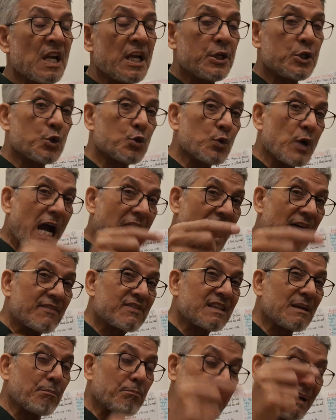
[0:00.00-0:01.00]
You
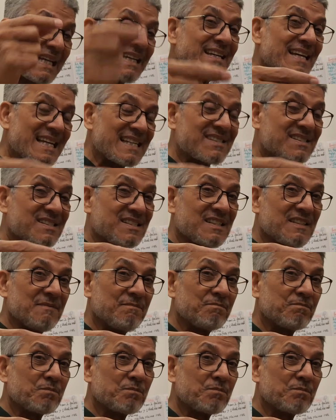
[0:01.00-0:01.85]
have the biggest